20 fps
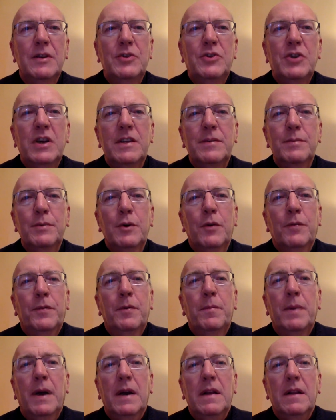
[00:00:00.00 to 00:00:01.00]
Dress me up
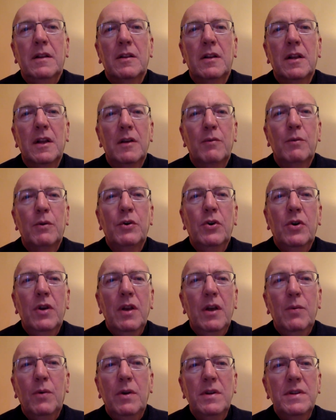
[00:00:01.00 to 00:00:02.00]
for battle when all
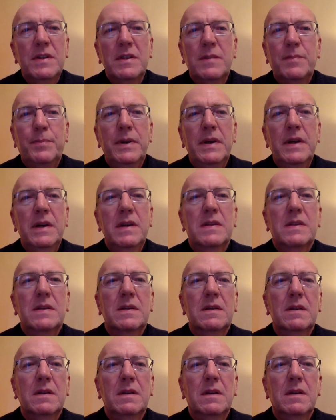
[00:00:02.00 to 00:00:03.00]
I want is
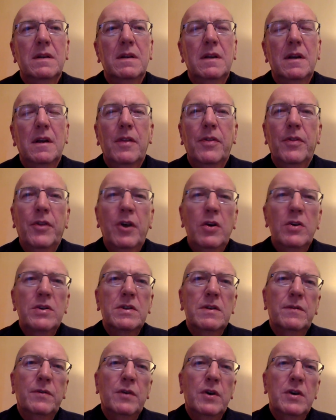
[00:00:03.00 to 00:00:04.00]
peace. Those
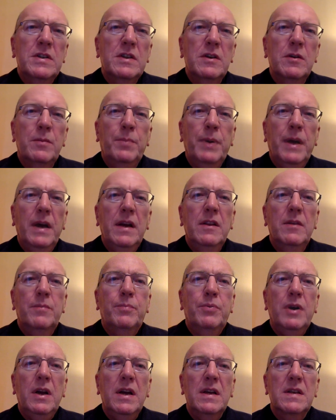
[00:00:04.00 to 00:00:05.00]
of us who pay the
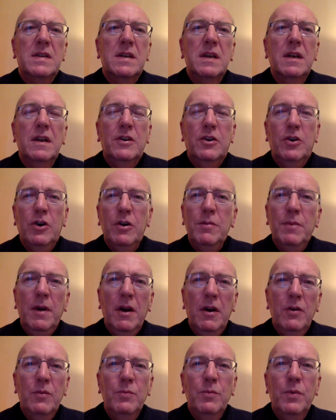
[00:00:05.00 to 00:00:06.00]
price come
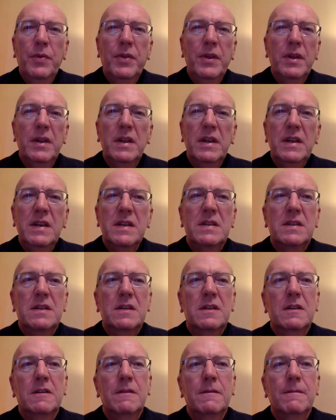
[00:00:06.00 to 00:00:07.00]
home with the
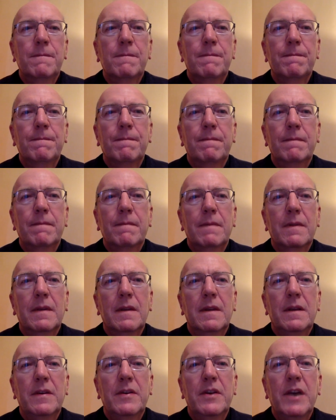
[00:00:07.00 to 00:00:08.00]
least.
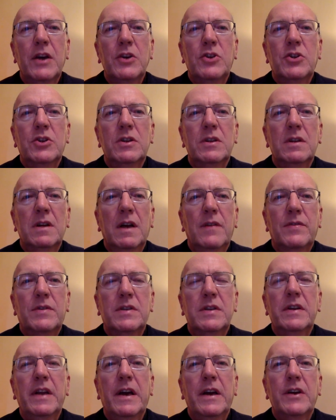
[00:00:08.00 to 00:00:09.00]
Nation
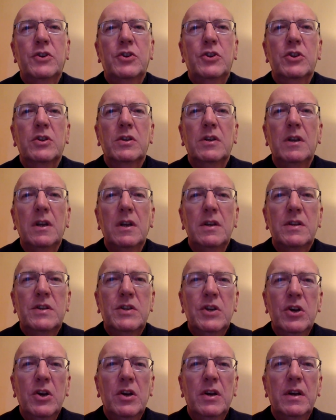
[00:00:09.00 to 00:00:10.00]
after nation
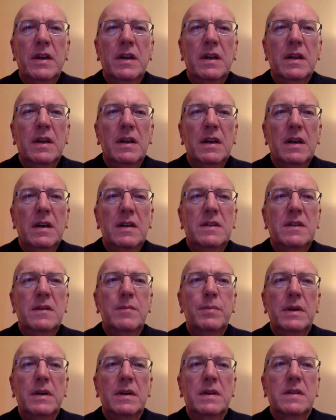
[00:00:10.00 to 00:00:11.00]
turning
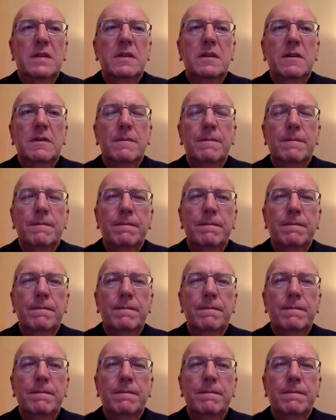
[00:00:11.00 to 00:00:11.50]
into beast.